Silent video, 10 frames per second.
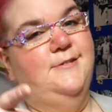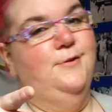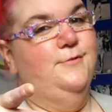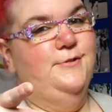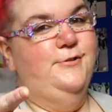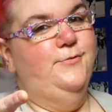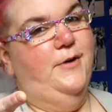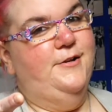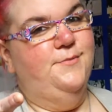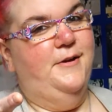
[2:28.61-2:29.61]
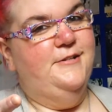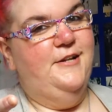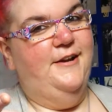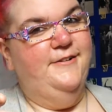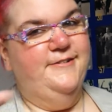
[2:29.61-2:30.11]
dudes do watch my
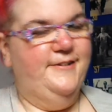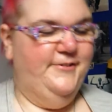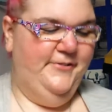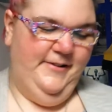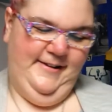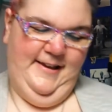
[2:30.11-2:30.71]
channel too.